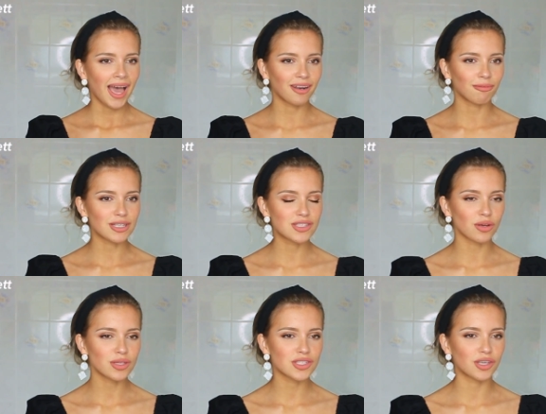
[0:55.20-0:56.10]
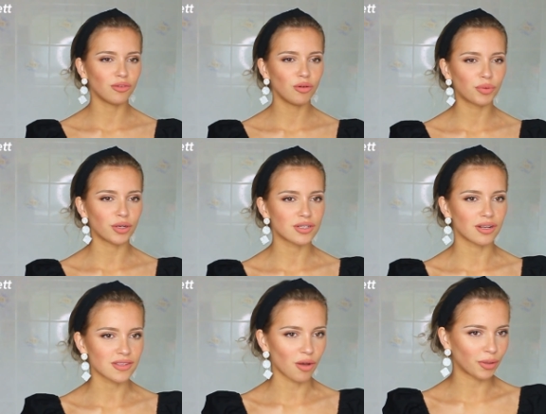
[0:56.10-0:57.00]
And um, I saw this cute little brooch and I
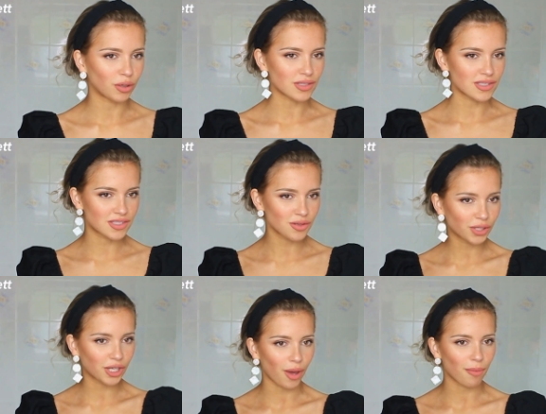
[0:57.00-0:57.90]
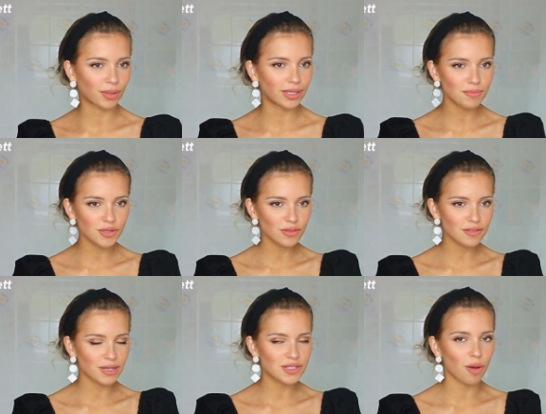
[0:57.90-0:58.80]
was like, oh my god, this is so cute. I clipped it
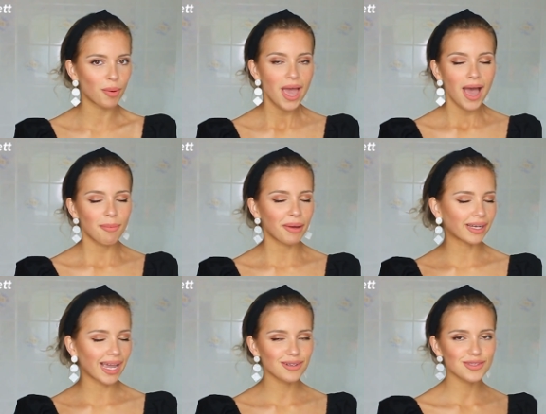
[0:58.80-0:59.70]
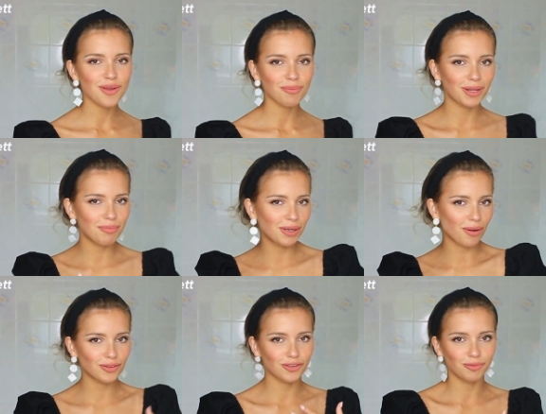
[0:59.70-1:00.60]
onto my top, but I cannot stop clipping it
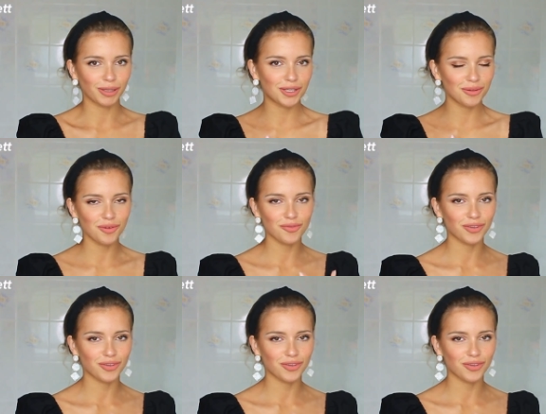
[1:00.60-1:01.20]
onto all my cute little